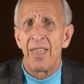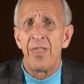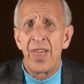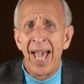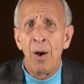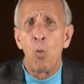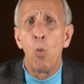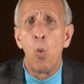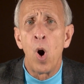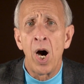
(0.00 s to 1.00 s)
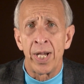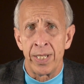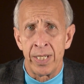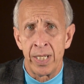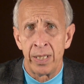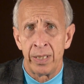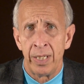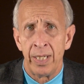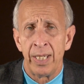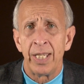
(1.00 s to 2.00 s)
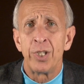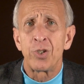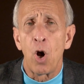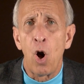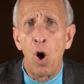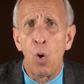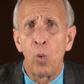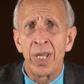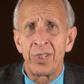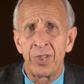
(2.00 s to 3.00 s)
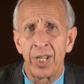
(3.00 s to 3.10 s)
That one is always